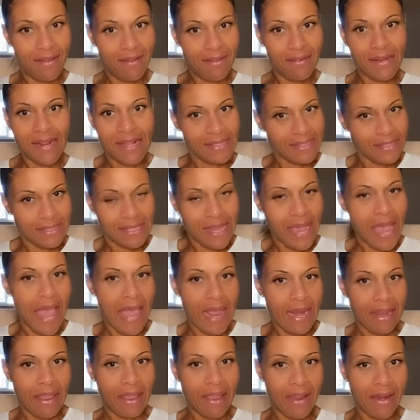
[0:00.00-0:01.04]
They
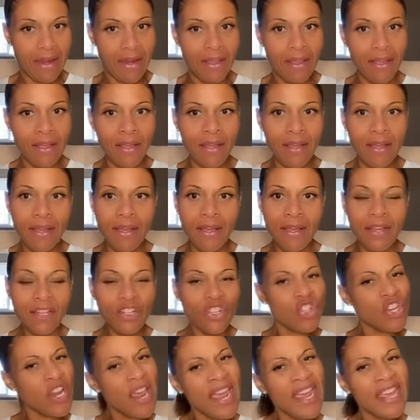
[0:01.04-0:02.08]
said it.
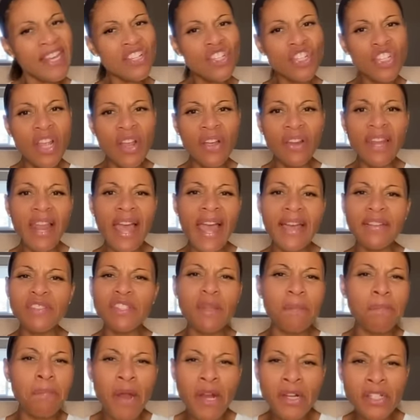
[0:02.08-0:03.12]
Change their lives.
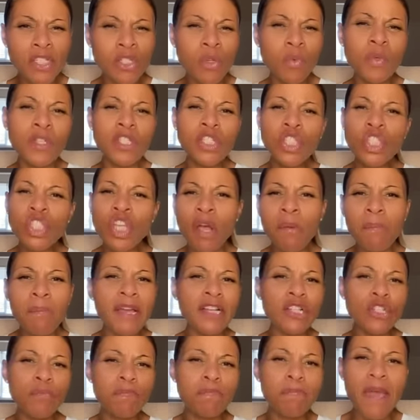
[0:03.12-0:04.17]
The person was so
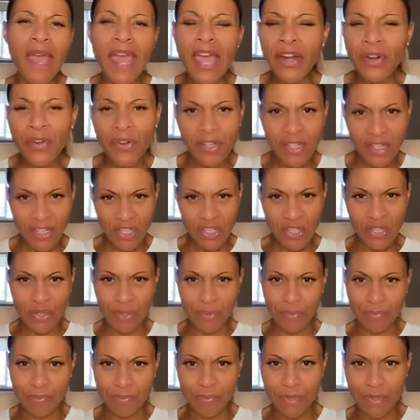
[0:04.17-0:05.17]
much better than you.